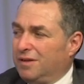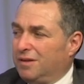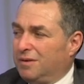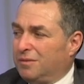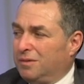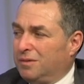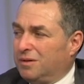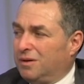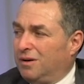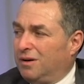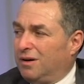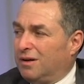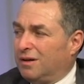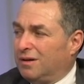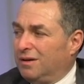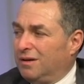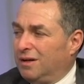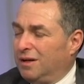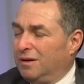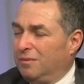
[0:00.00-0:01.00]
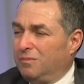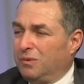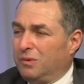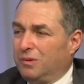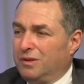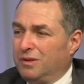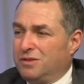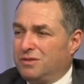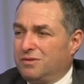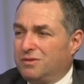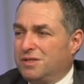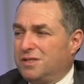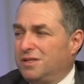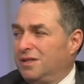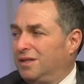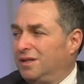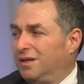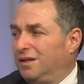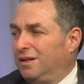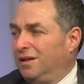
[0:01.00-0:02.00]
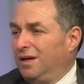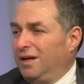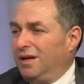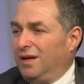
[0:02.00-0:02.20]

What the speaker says: their own car and more interested in